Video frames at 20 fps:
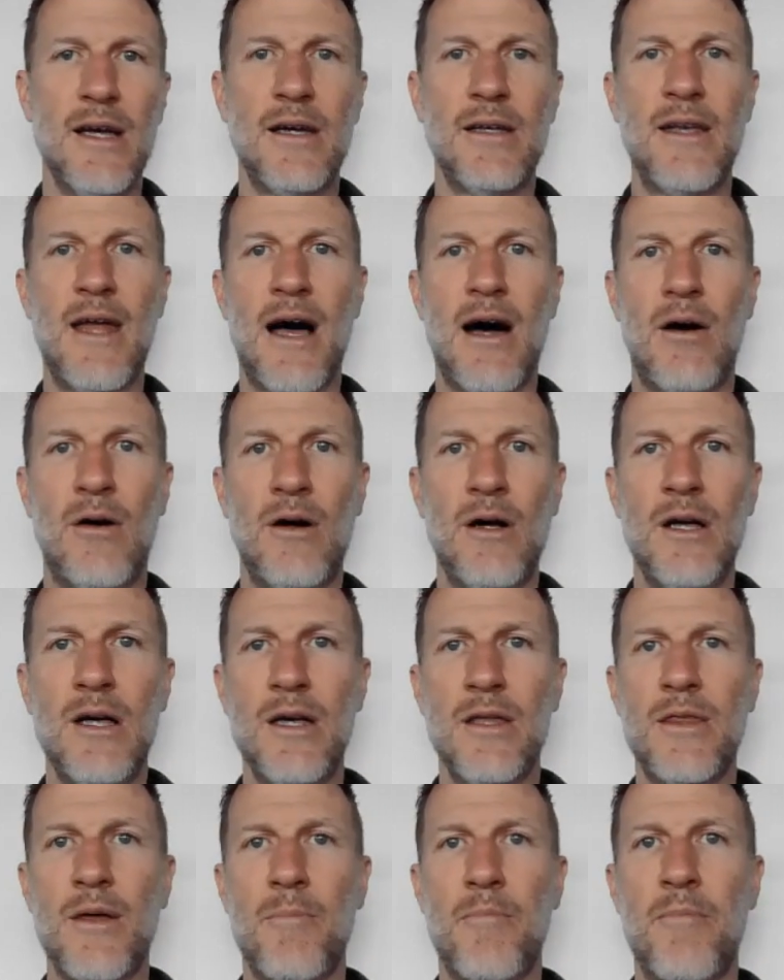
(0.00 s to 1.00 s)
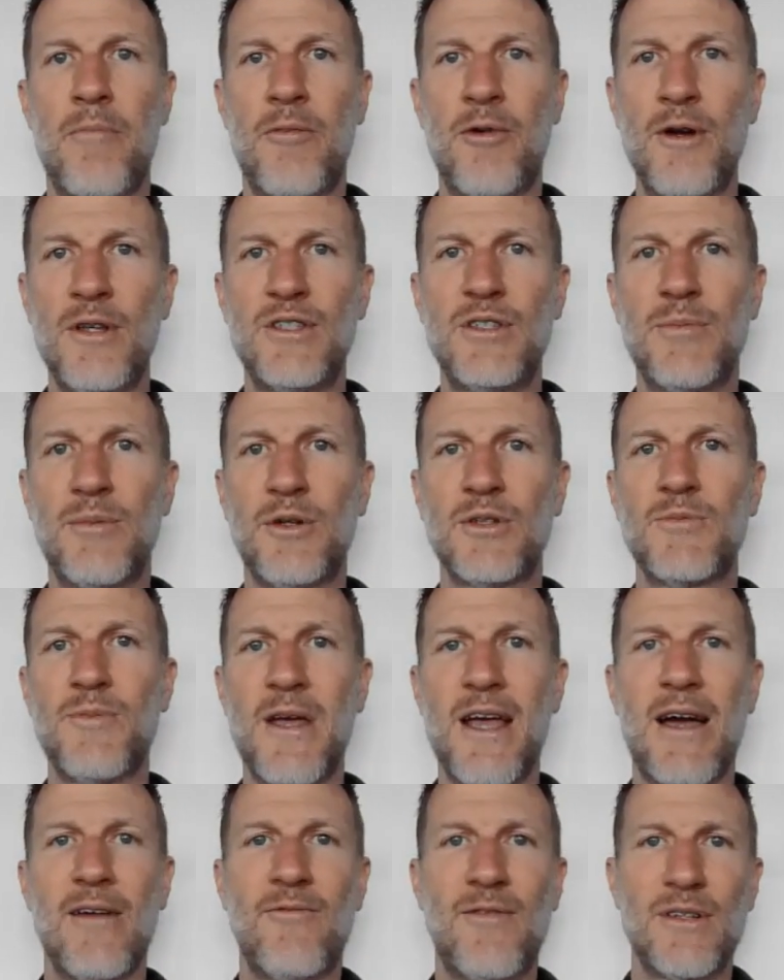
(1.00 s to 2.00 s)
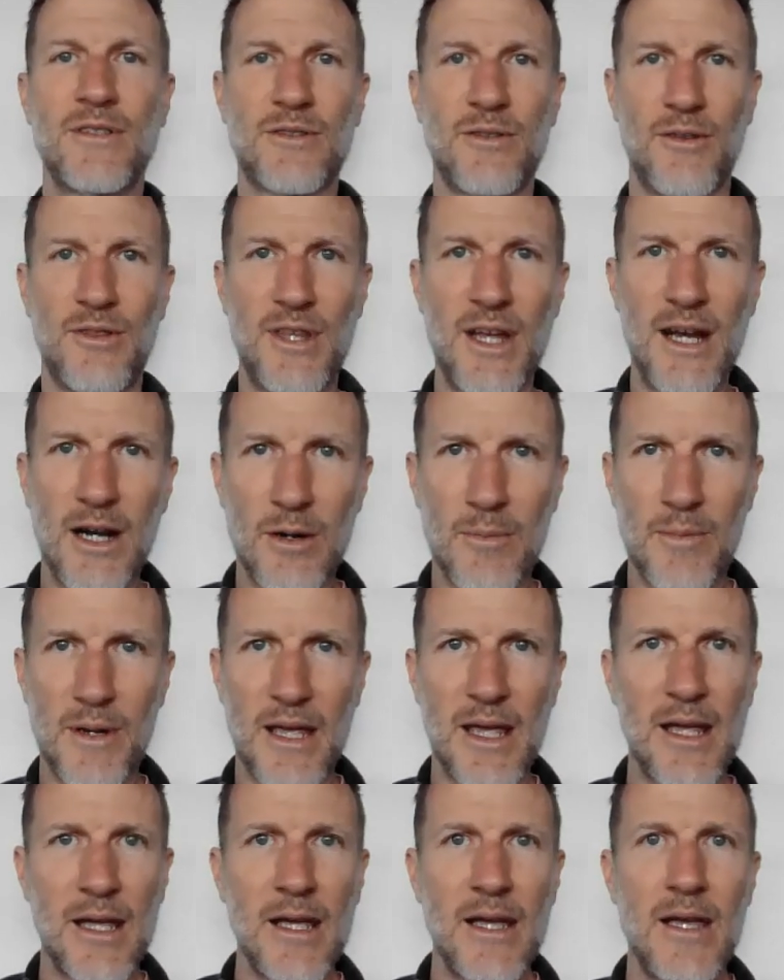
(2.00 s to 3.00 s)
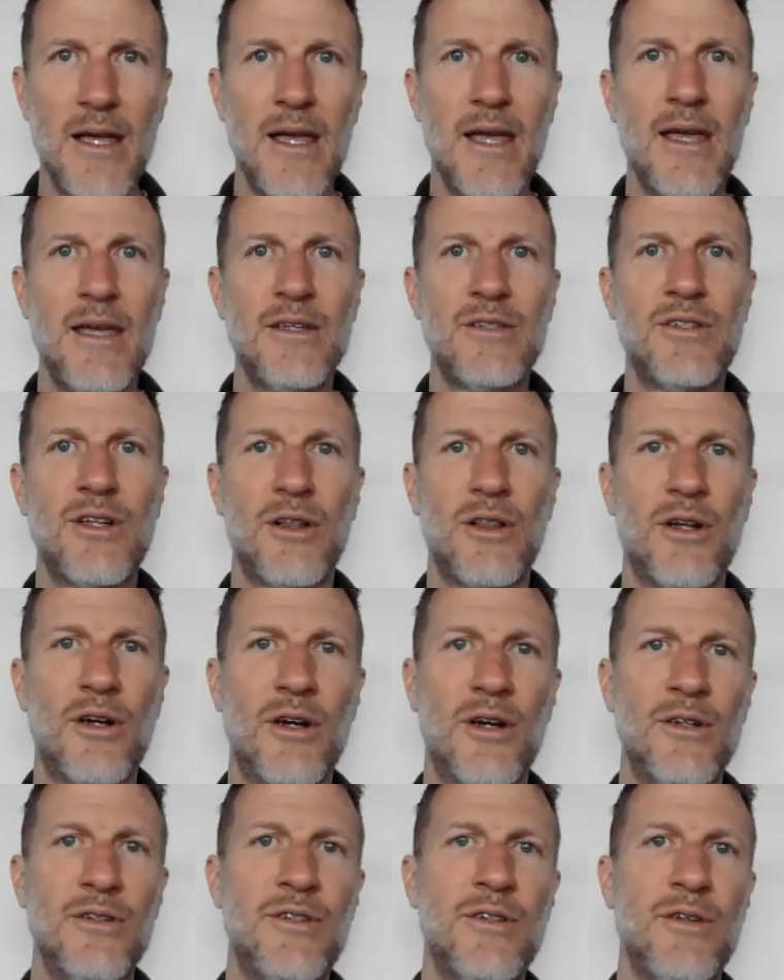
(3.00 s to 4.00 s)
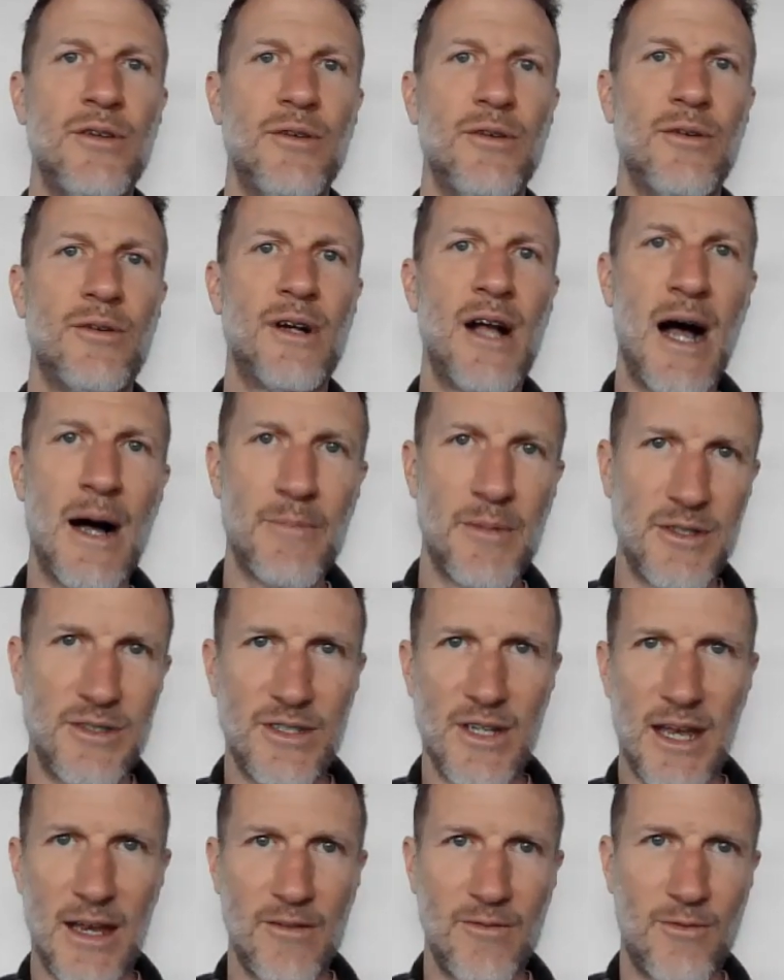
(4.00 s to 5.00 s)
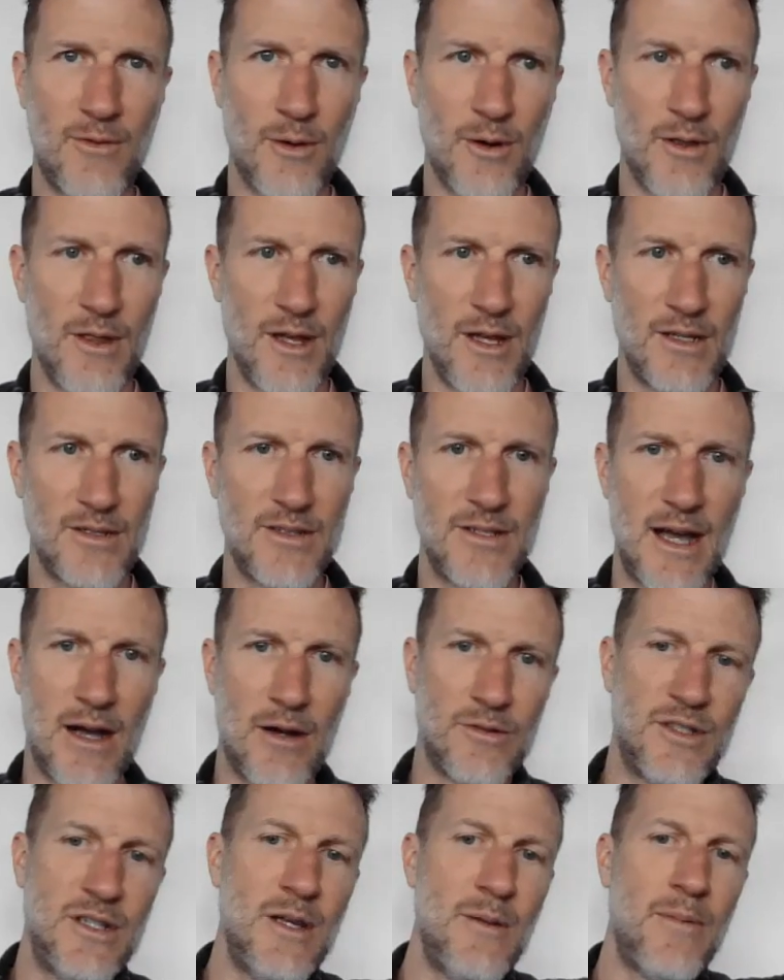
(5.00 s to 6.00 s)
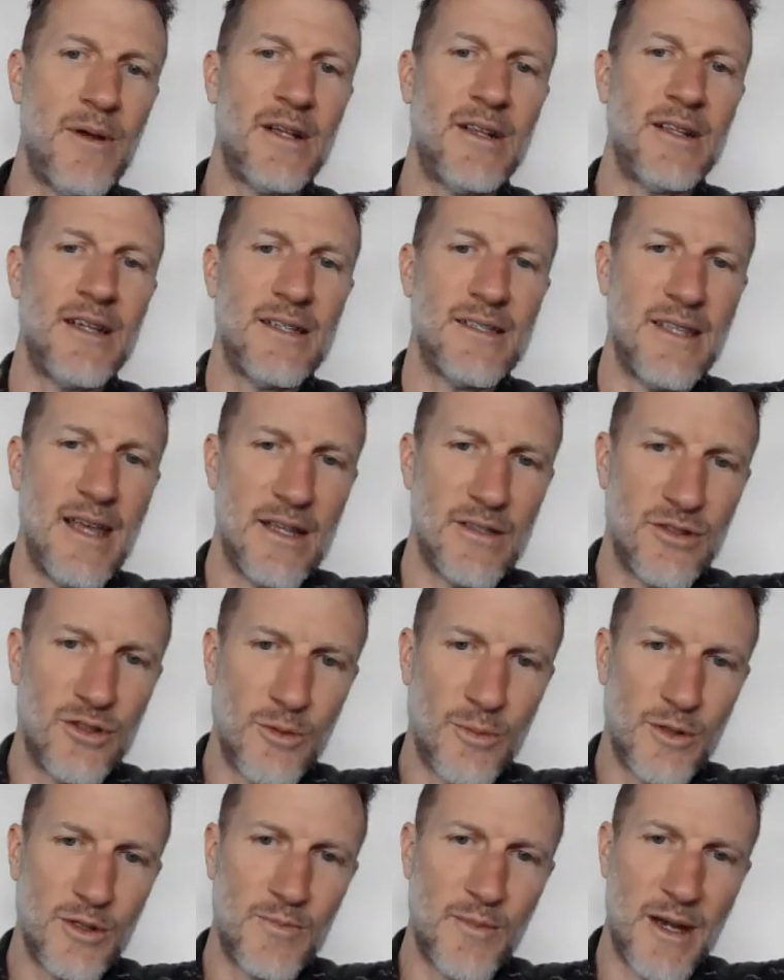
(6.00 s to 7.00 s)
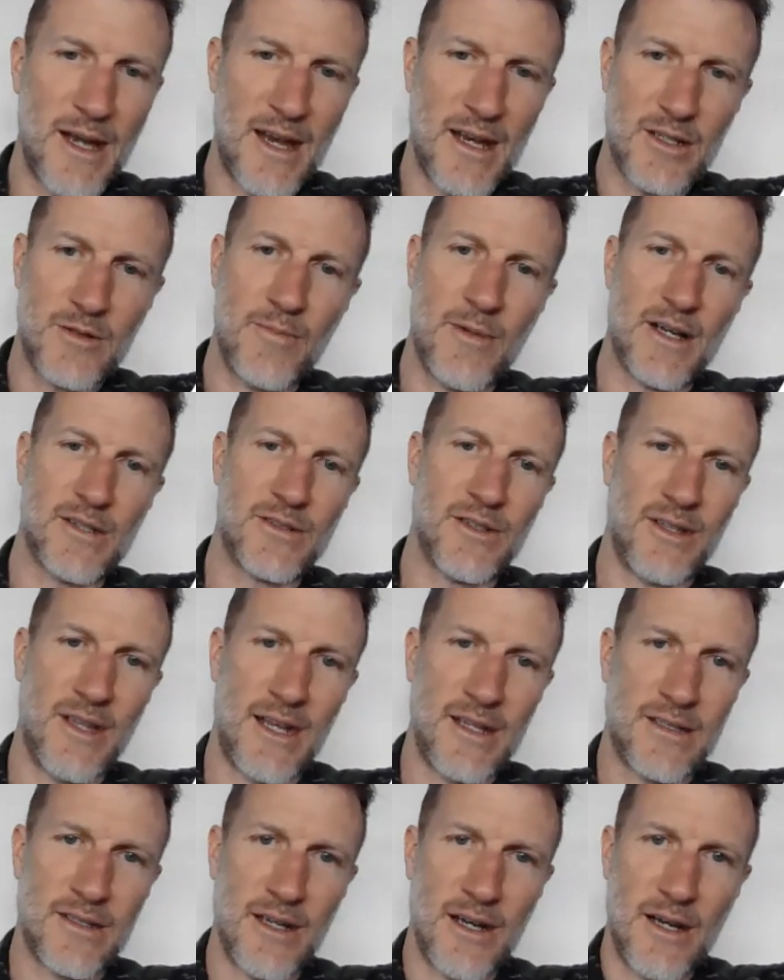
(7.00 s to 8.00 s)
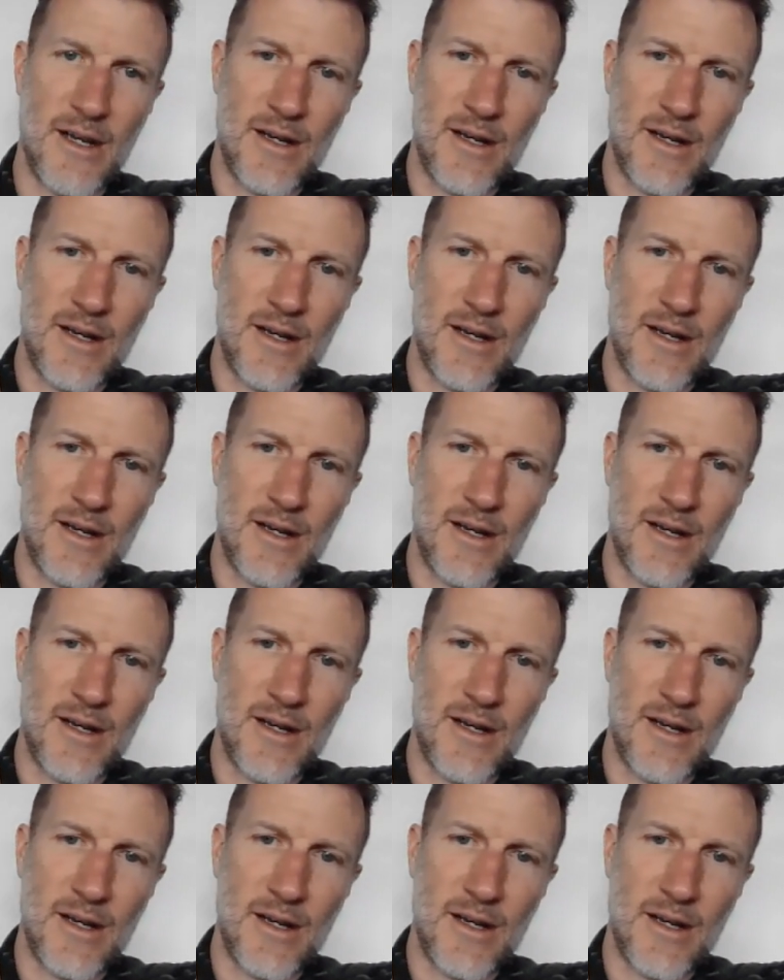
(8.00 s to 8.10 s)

Now, the principles behind physical therapy is to learn to compensate for this. Now, typically it's that supraspinatus muscle that's,